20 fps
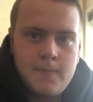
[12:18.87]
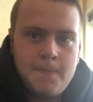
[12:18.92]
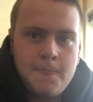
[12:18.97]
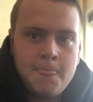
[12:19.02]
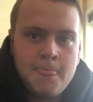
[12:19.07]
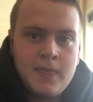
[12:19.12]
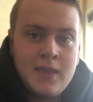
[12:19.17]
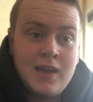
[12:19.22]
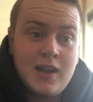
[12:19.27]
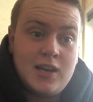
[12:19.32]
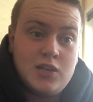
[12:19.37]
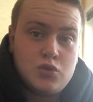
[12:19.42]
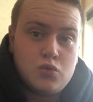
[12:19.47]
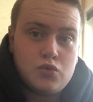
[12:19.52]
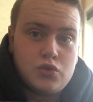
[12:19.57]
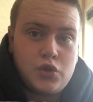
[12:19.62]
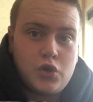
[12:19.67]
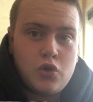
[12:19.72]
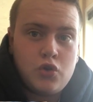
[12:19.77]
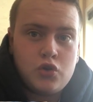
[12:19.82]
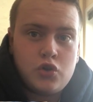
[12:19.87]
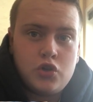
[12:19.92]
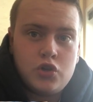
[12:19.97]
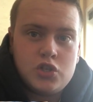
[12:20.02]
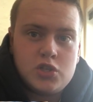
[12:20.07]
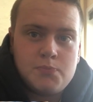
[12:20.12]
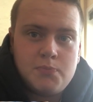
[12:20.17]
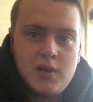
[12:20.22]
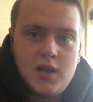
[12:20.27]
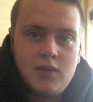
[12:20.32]
And he's also got good
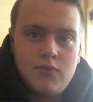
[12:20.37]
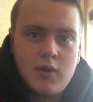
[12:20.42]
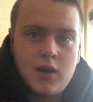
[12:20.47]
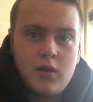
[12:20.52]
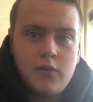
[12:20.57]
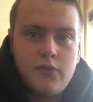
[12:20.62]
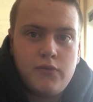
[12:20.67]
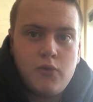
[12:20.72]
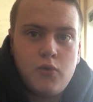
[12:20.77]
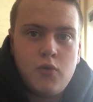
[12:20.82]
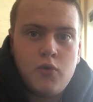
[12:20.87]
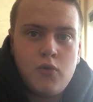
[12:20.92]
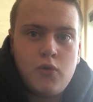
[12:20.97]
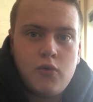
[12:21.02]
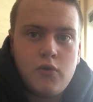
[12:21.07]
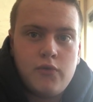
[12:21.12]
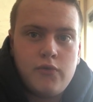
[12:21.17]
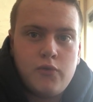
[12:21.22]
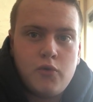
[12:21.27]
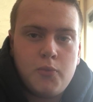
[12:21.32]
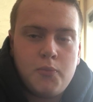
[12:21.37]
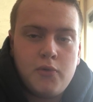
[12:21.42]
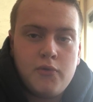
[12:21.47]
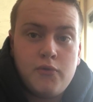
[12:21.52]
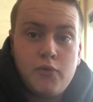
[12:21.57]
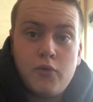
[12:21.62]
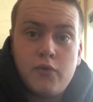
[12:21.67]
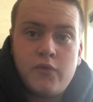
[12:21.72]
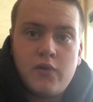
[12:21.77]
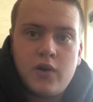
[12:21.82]
speed, ran a
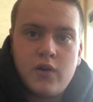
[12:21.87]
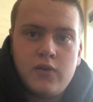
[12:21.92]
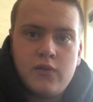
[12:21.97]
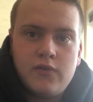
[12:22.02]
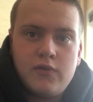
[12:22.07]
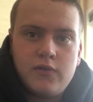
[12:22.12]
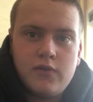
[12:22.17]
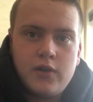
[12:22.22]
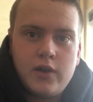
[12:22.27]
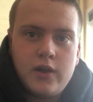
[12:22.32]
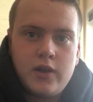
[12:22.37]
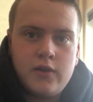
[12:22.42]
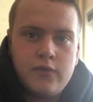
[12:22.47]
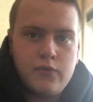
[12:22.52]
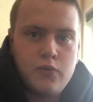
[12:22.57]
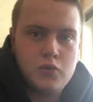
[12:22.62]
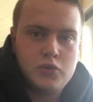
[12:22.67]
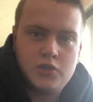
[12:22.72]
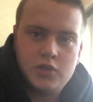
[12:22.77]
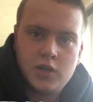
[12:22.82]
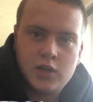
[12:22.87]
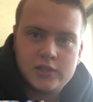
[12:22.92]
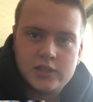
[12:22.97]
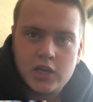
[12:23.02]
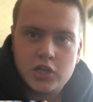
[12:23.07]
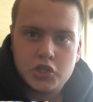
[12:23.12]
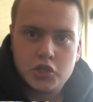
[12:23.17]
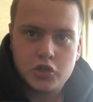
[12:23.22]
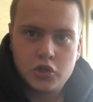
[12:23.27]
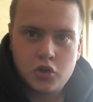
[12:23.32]
4.45 40-yard
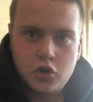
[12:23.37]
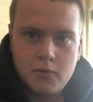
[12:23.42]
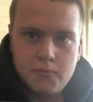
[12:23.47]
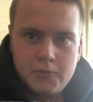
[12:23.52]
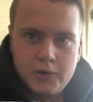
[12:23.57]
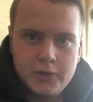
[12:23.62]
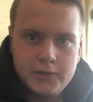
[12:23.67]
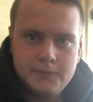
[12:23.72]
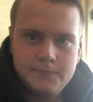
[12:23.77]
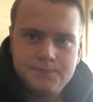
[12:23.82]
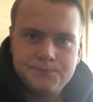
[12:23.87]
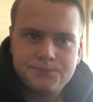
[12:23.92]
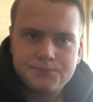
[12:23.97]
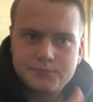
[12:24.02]
dash at the combine.